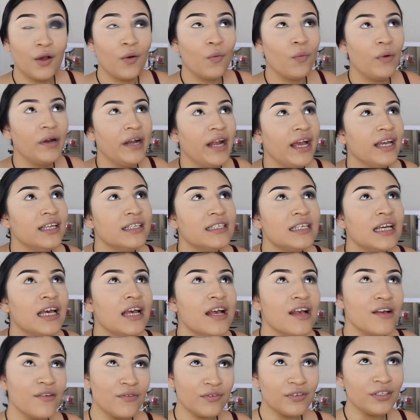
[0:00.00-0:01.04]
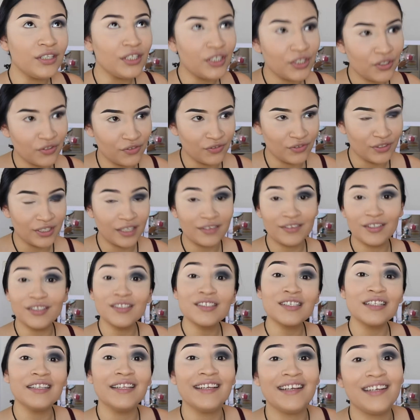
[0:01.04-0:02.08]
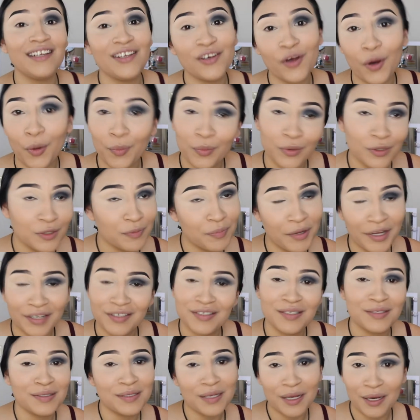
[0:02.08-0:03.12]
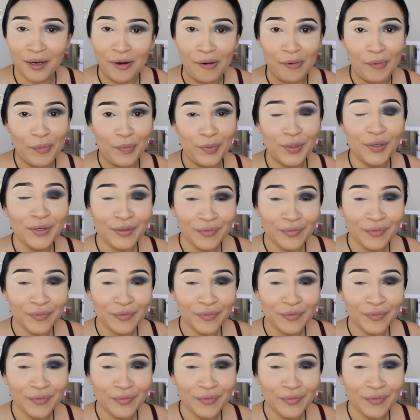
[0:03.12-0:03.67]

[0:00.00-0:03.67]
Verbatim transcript: When I tell you that this lady almost passes out.